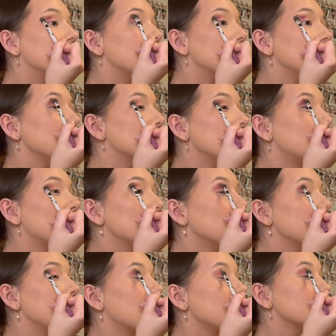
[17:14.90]
Literally probably
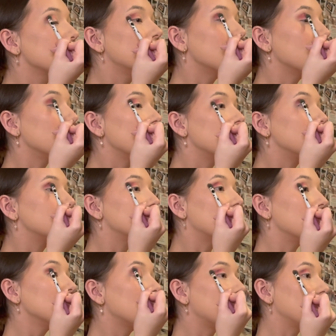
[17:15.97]
the last time I've
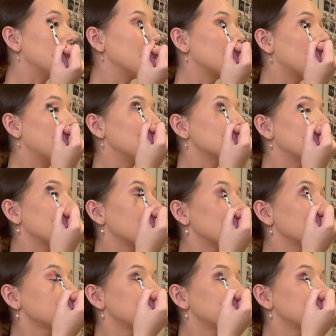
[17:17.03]
done my eyeshadow,